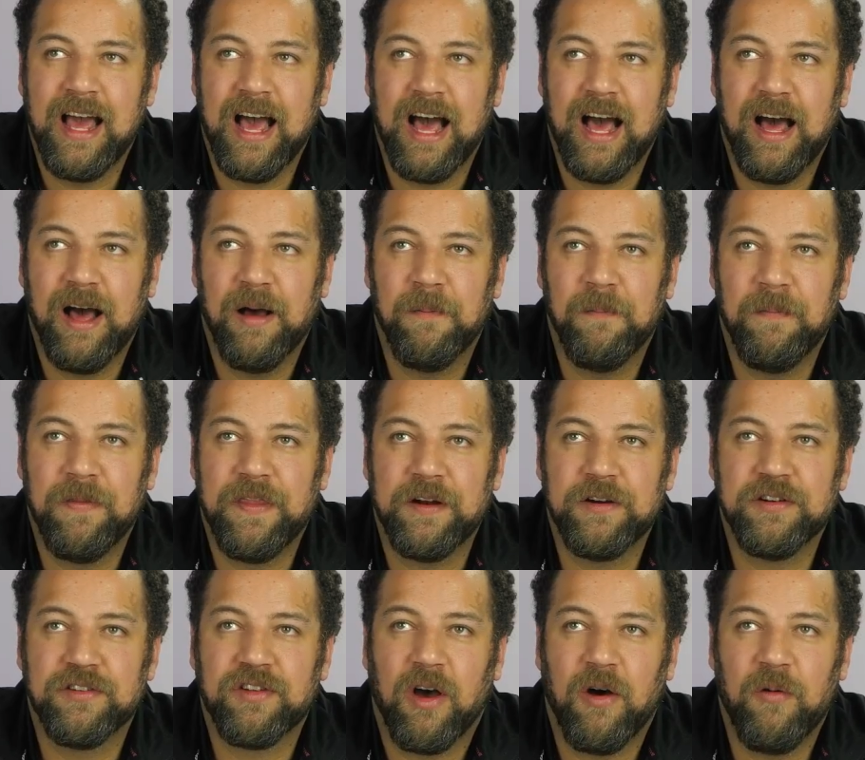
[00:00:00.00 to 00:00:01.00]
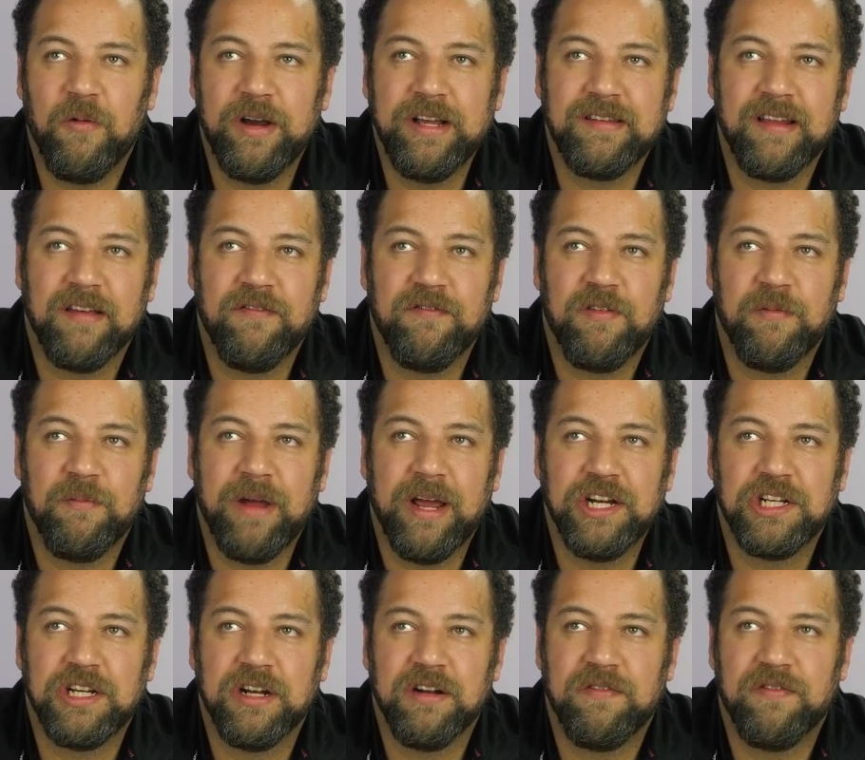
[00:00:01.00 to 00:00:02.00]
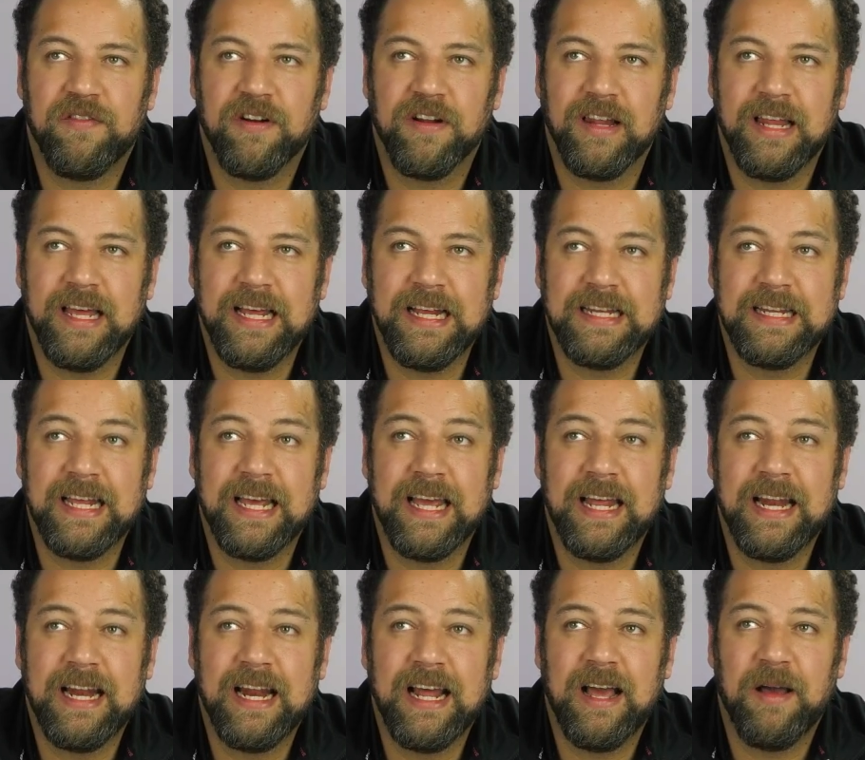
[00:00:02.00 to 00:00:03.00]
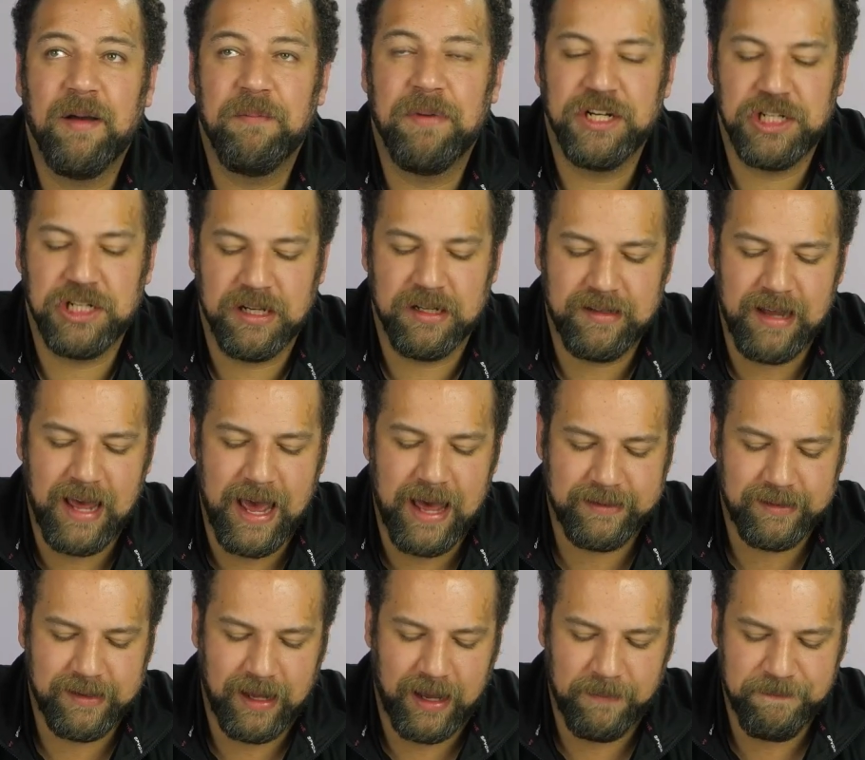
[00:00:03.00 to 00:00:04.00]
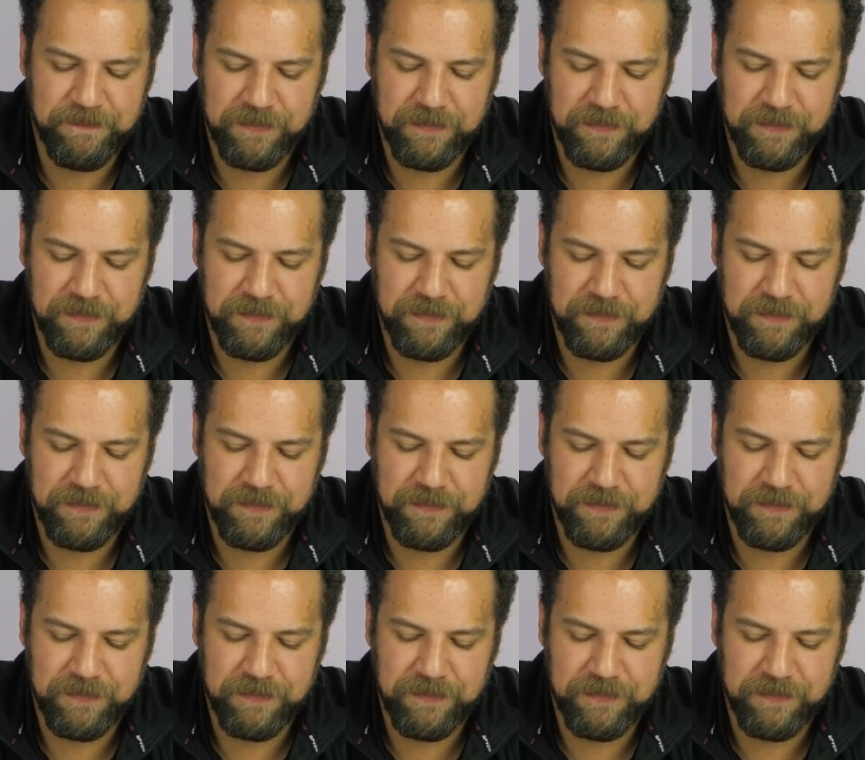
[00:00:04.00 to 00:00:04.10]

There's always information for LinkedIn, but just asking.